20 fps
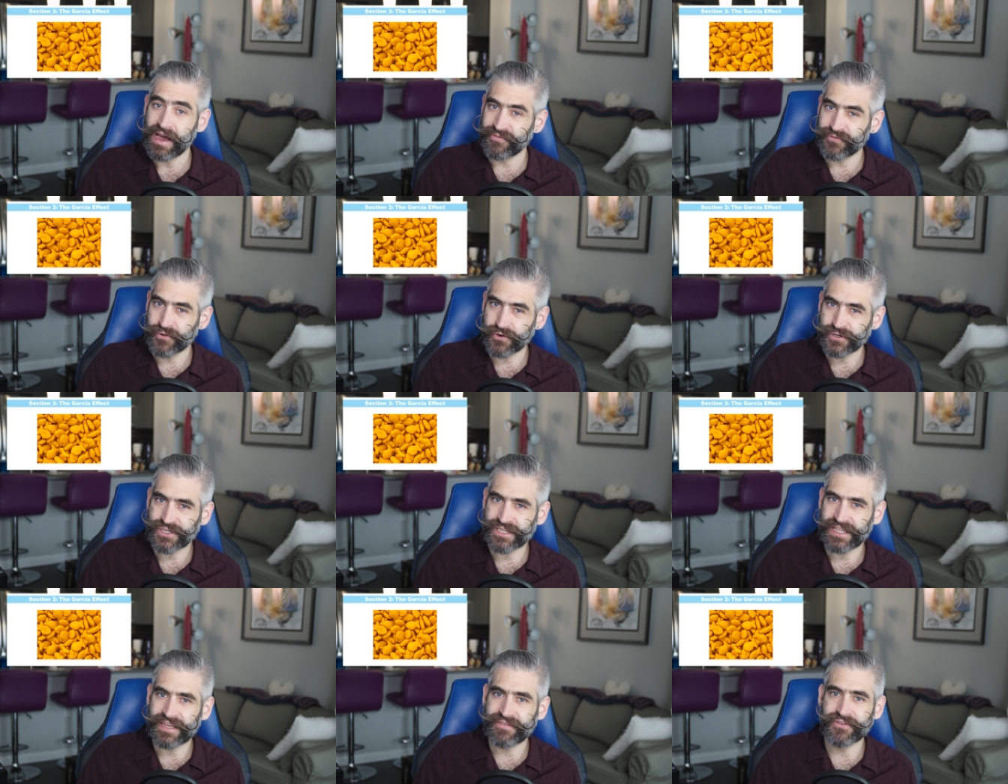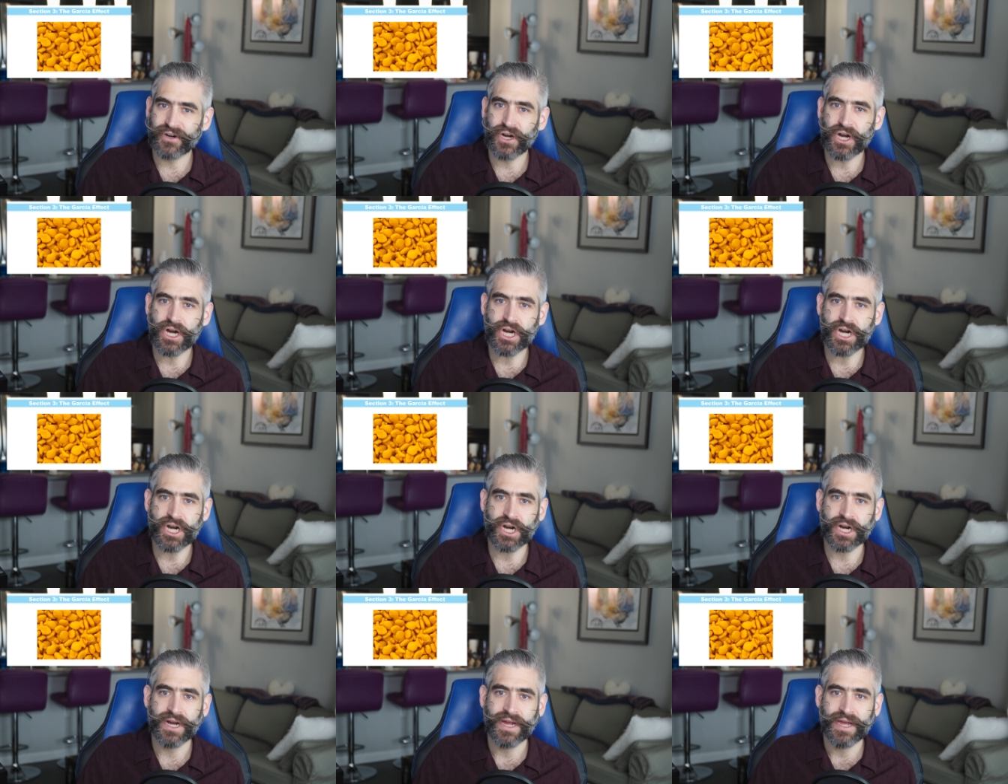Unfortunately for
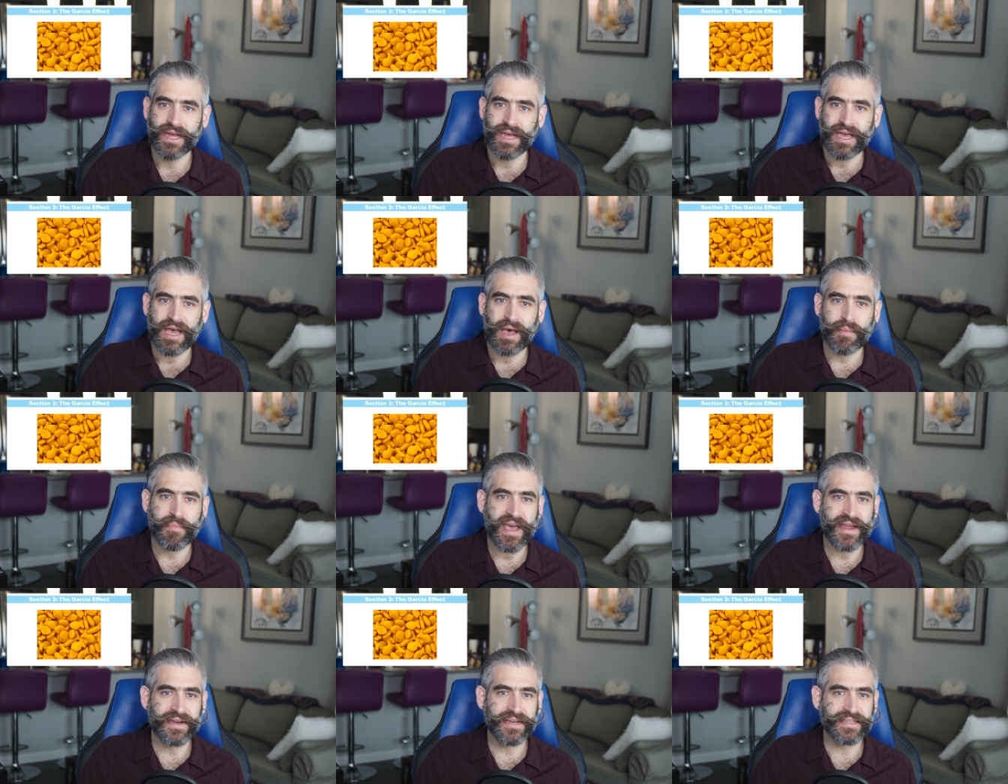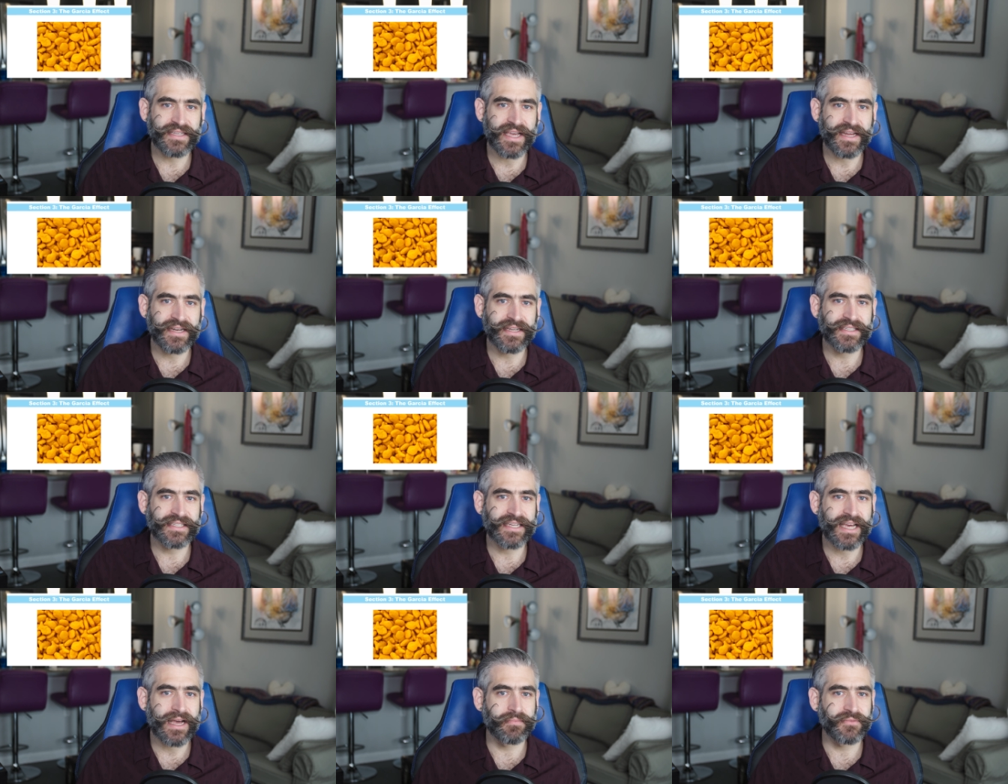her,
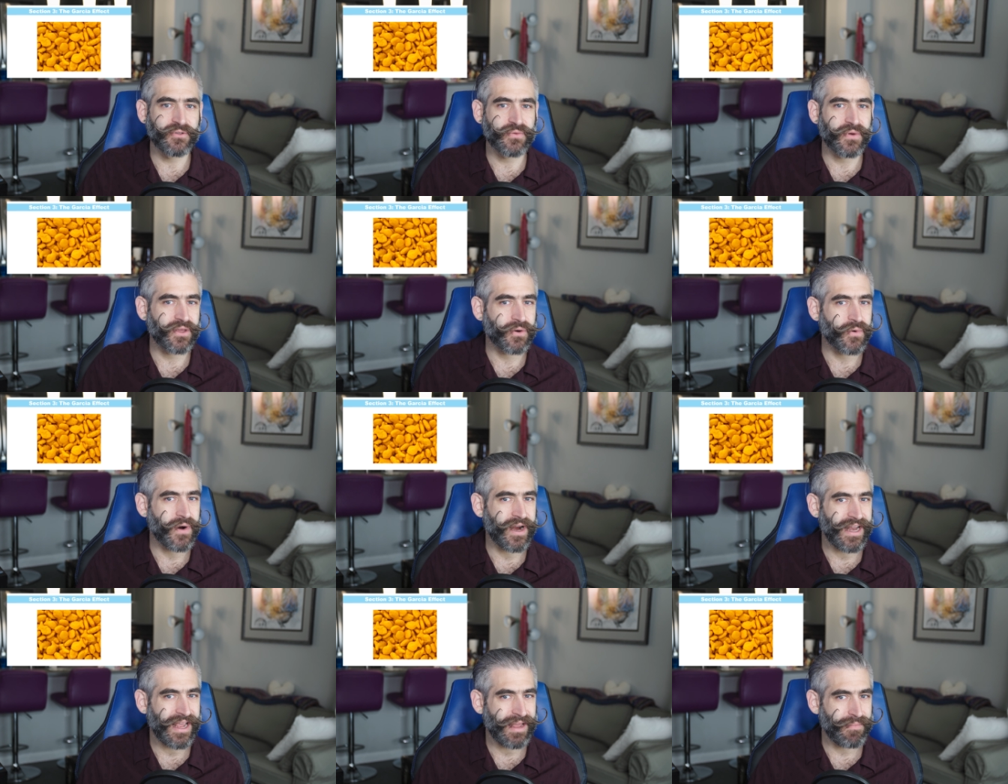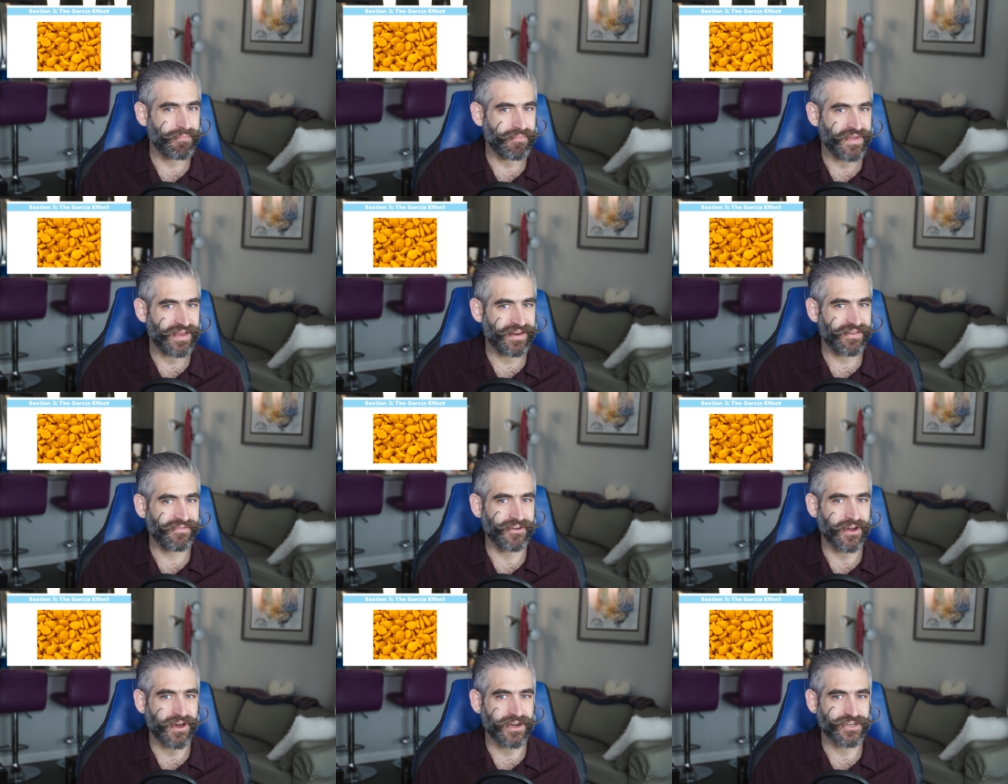appendicitis comes with quite a bit
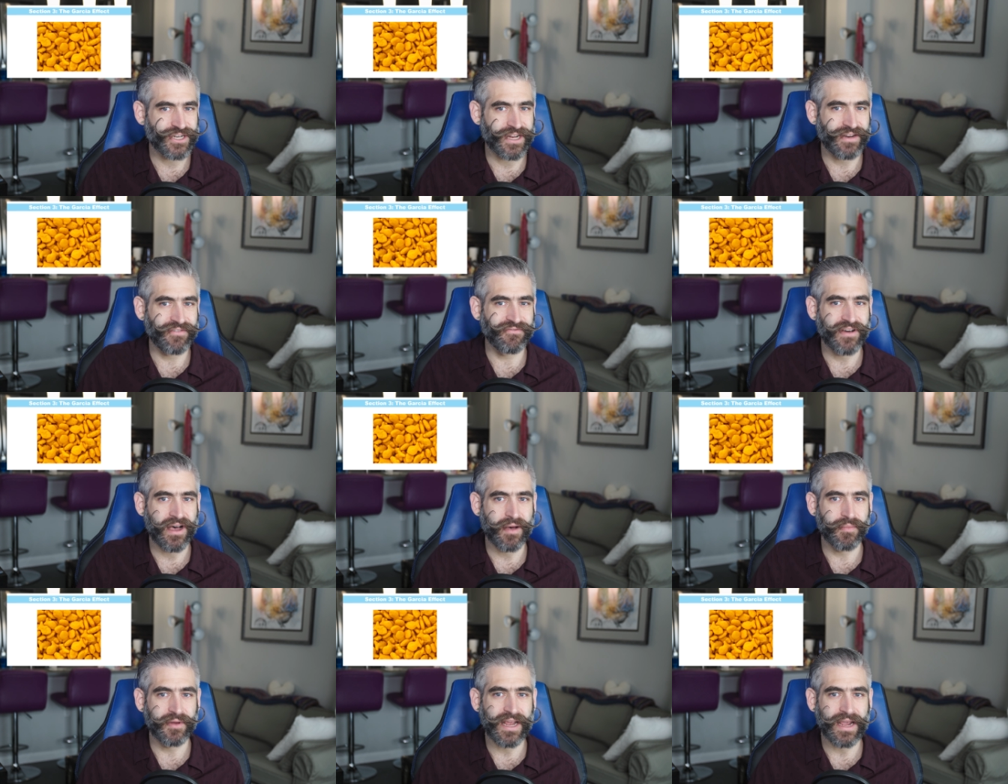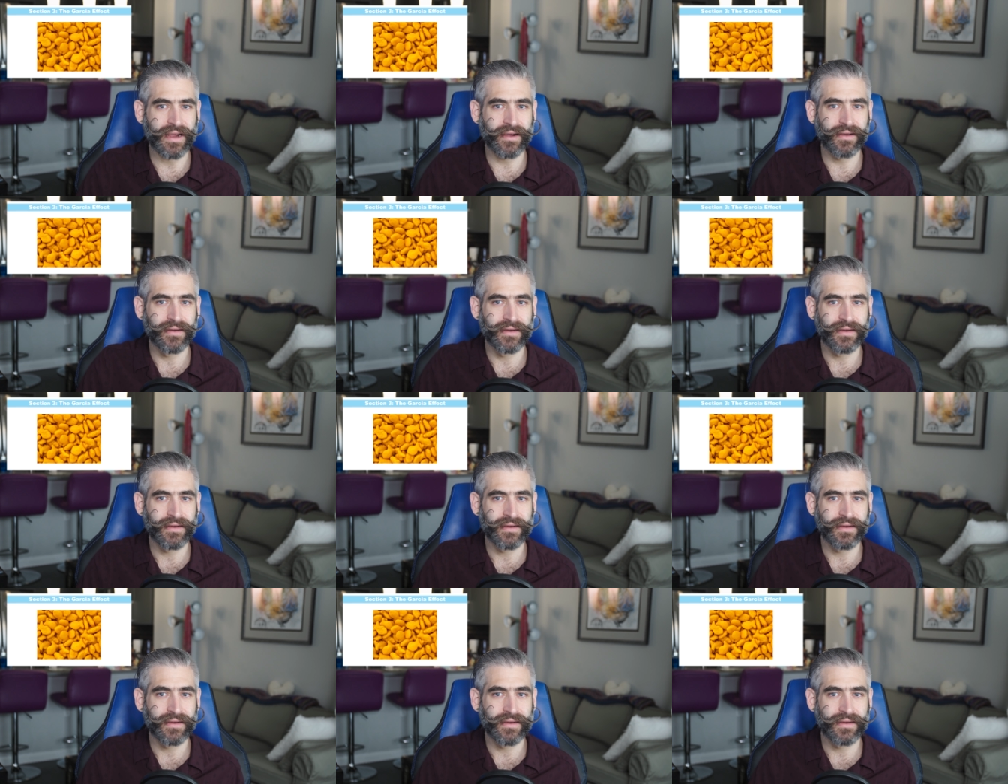of nausea and vomiting.